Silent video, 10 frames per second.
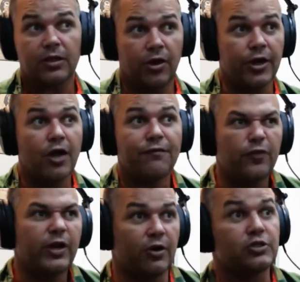and I
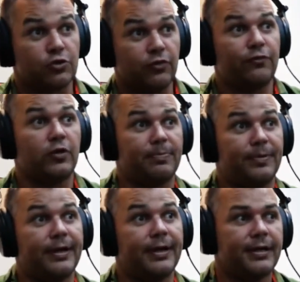was a good footy
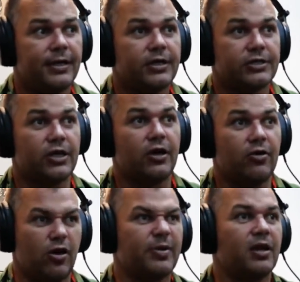player, so
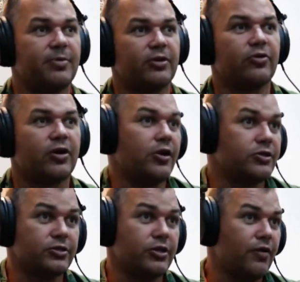I'm going to be a good coach
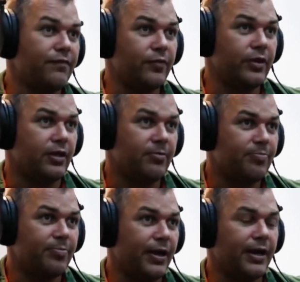because I know footy.
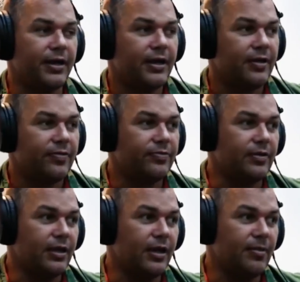But
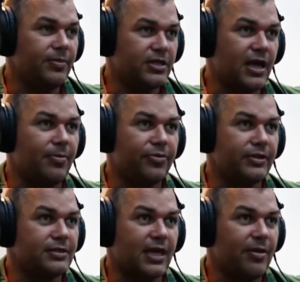there's a couple of
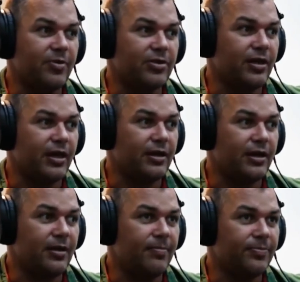things that come with that.
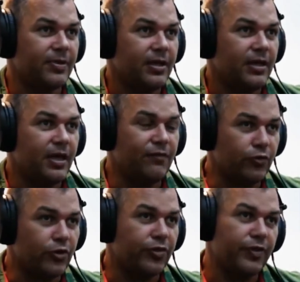If
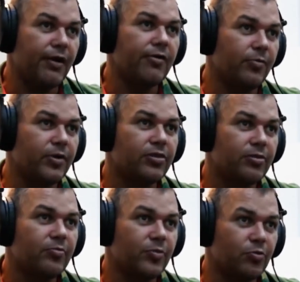you're not thorough with
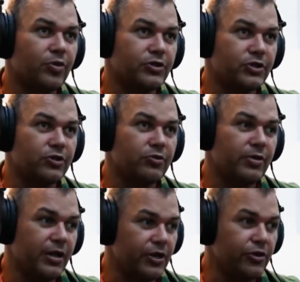what you do
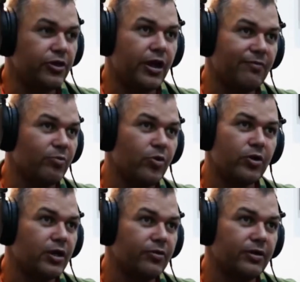and you don't have a
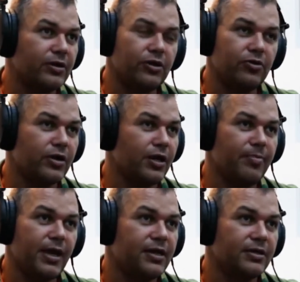work ethic, you're not going to
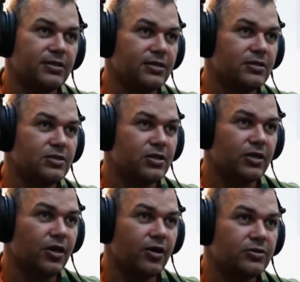make it as an
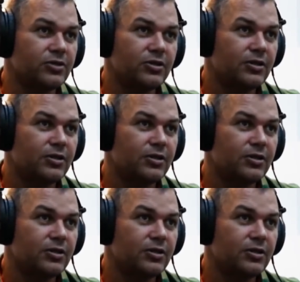assistant coach